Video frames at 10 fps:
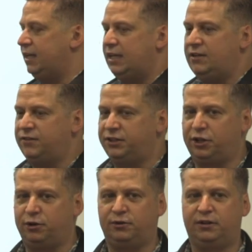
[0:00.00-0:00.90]
Even
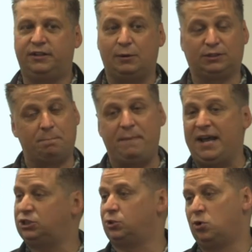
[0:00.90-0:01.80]
though there was a
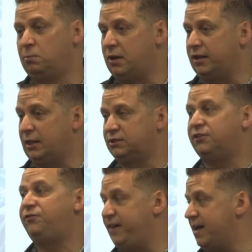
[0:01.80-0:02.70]
major roadblock, there was a
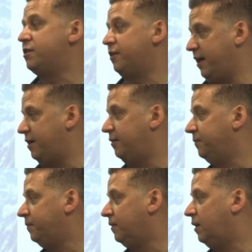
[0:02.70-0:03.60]
failure there.
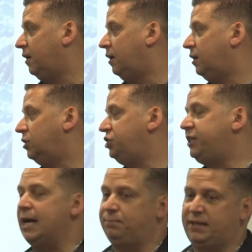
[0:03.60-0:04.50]
She
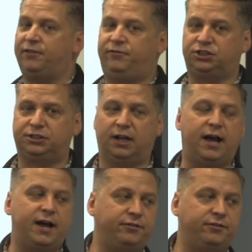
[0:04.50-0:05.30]
kept that vision alive.